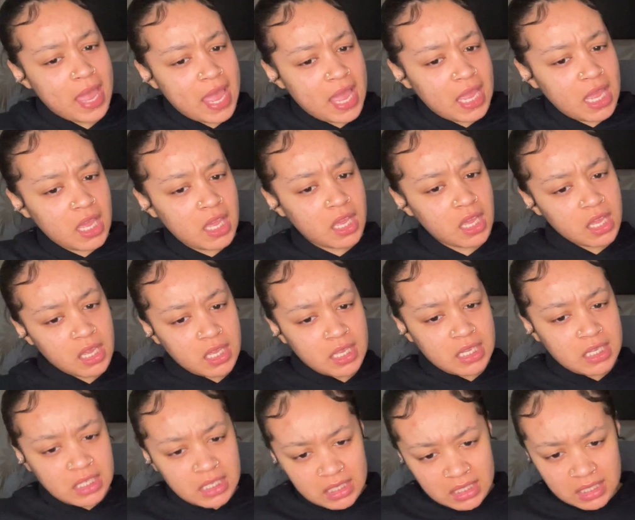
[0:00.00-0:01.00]
Every time I show
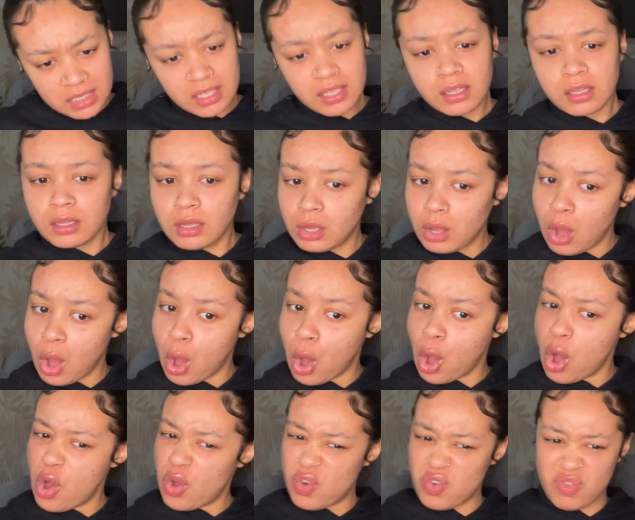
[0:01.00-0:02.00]
up. Ooh.
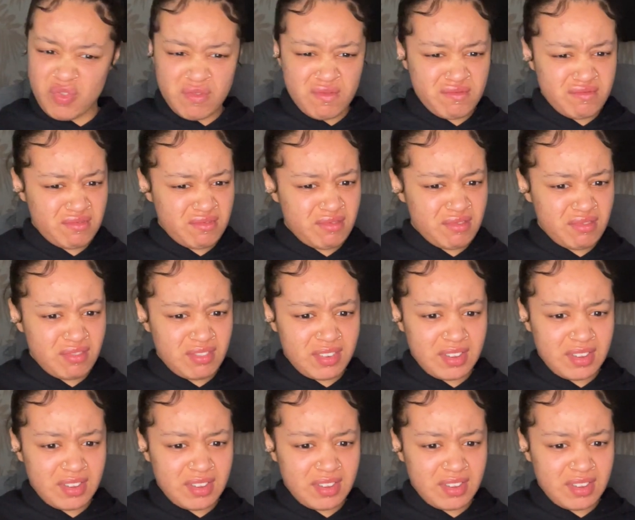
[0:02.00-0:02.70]
Lower.